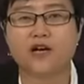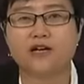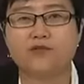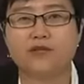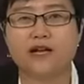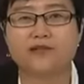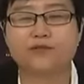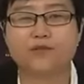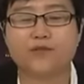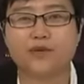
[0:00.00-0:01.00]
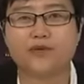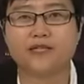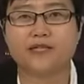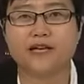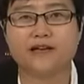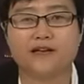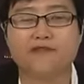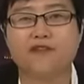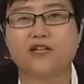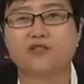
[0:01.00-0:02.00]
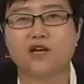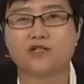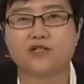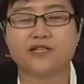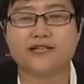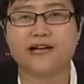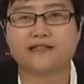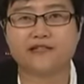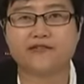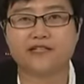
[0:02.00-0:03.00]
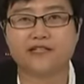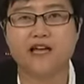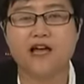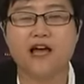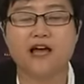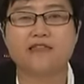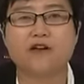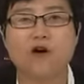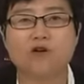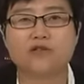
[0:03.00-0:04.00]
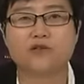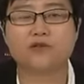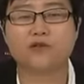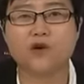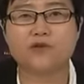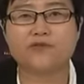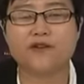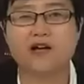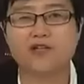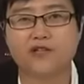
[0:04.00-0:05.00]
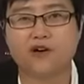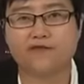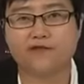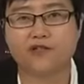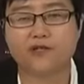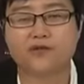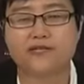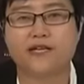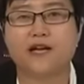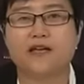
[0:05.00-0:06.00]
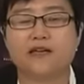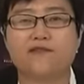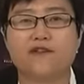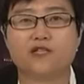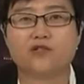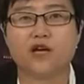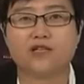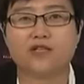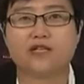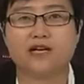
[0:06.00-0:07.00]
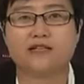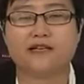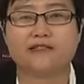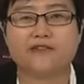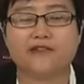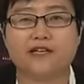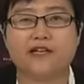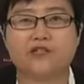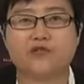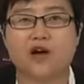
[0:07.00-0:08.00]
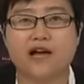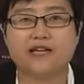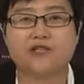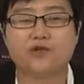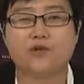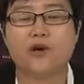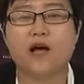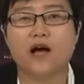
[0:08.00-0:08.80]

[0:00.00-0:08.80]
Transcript: China would like to build like infrastructure connectivity, and also those function for those infrastructure connectivity is trying to